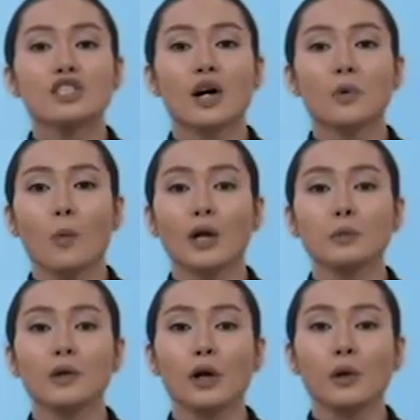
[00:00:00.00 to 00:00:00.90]
are what
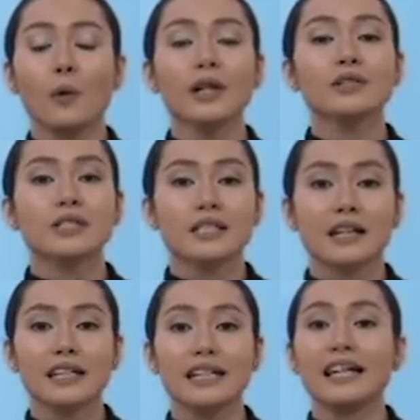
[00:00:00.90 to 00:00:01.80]
we are going to
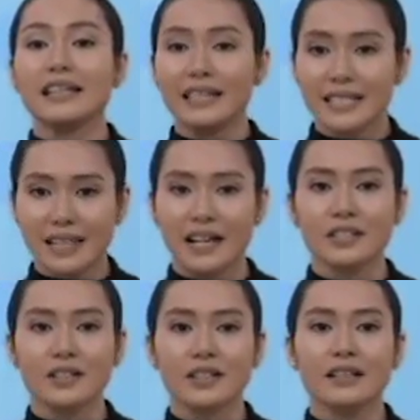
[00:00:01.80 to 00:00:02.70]
study in this
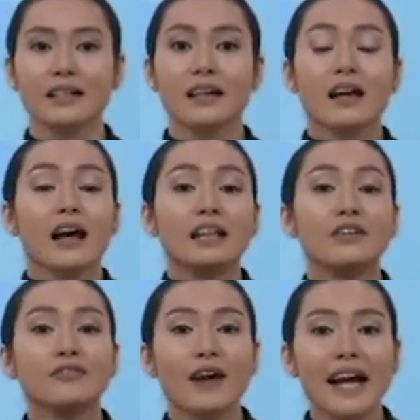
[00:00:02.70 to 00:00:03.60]
lesson,
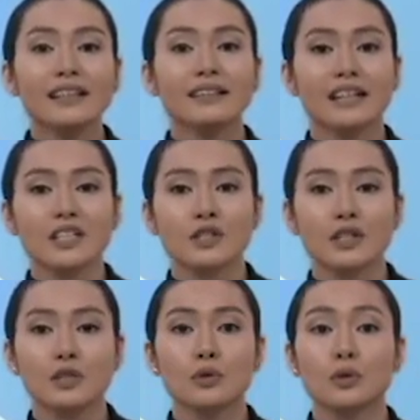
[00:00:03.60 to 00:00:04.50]
the final
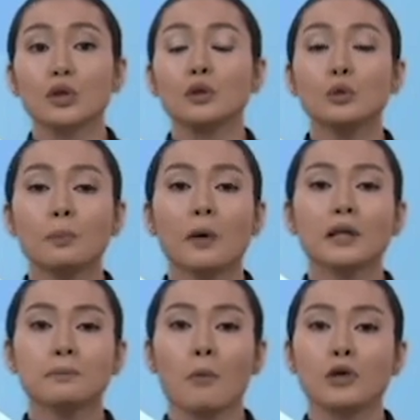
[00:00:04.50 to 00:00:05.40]
lesson to the
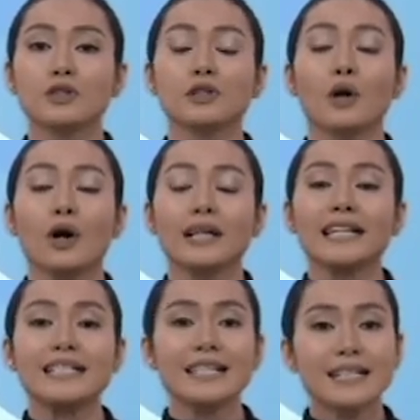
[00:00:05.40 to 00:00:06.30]
two-part module on
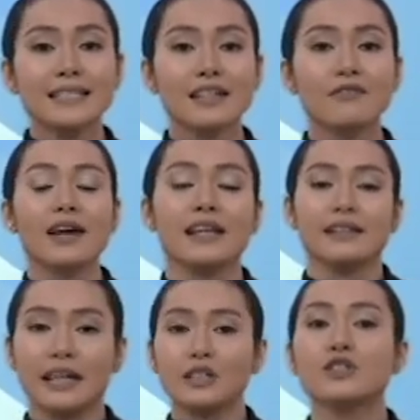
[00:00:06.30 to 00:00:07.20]
addictive
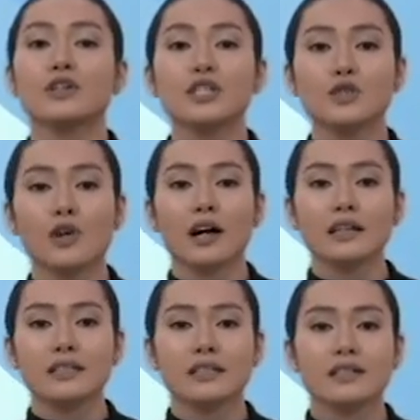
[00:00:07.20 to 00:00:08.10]
and dangerous
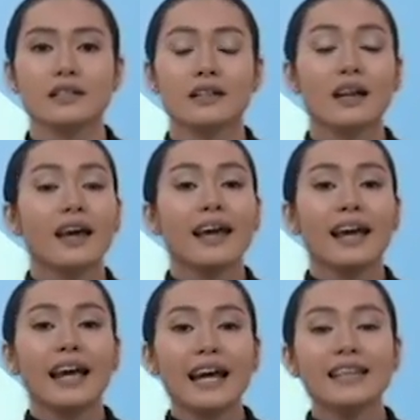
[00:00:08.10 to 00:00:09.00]
drugs.
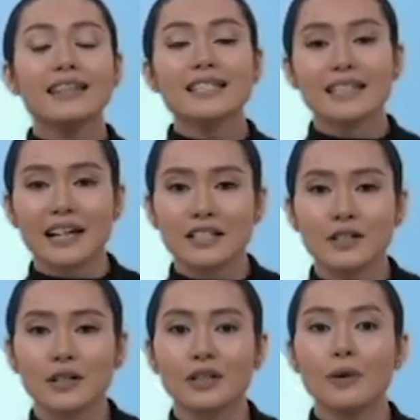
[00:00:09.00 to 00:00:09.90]
In this
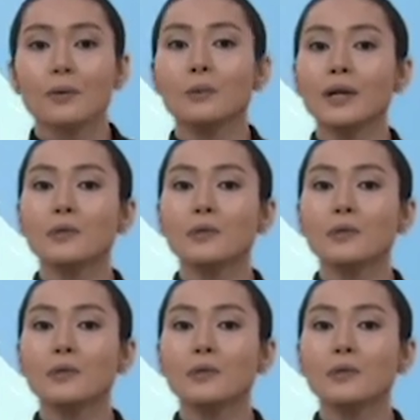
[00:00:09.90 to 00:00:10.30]
lesson, we